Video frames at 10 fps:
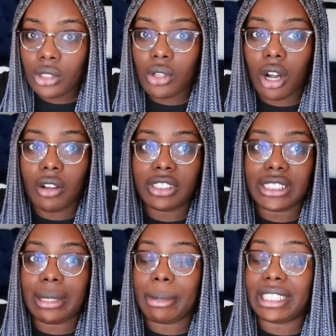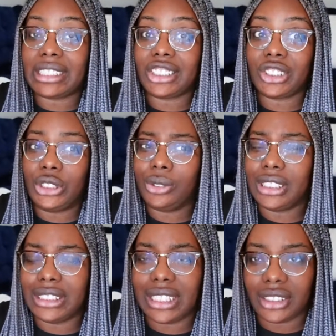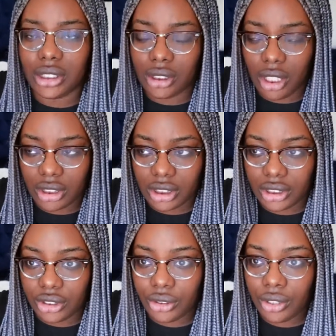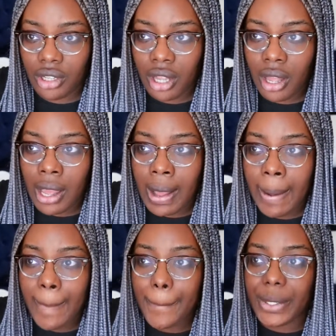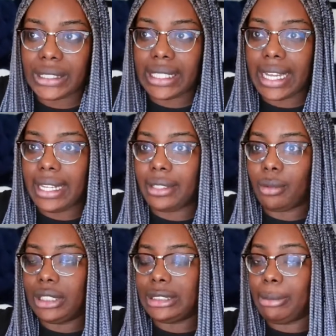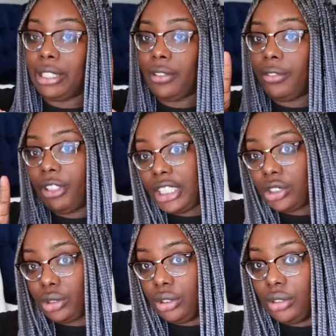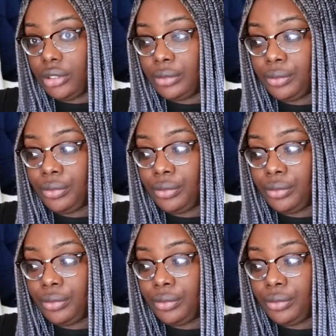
They're all of a sudden making excuses not to talk to you. But then when it's beneficial,